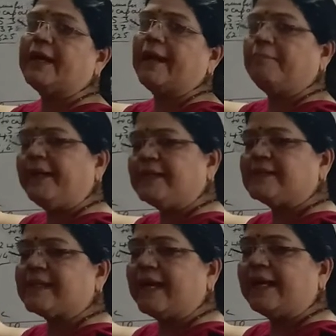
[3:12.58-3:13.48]
debit
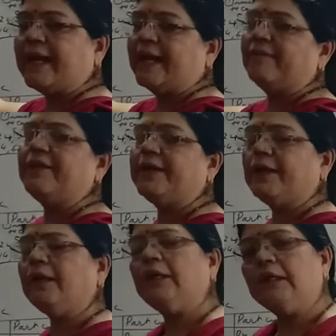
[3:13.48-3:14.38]
side I have
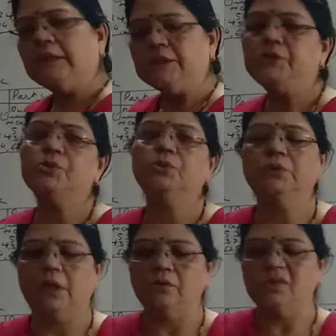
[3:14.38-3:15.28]
written
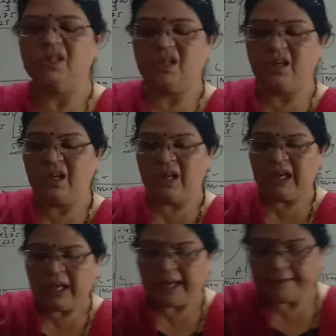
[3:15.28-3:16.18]
2,000.
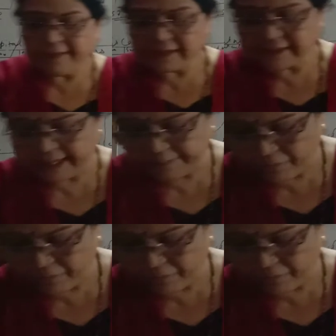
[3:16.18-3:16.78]
In the same